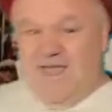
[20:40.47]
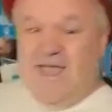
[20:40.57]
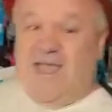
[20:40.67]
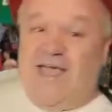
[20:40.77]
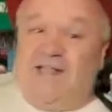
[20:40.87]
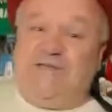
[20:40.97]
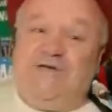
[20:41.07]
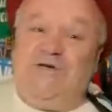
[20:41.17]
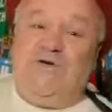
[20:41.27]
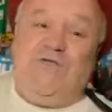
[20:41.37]

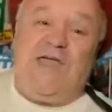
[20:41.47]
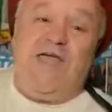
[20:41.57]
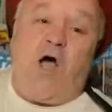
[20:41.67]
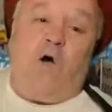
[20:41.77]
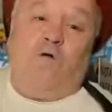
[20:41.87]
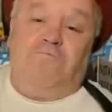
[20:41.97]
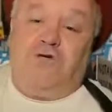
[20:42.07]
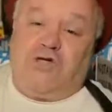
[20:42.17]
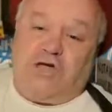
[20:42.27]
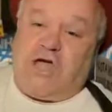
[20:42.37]
into the old
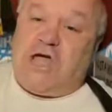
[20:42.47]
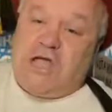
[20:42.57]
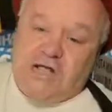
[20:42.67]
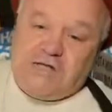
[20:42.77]
machine.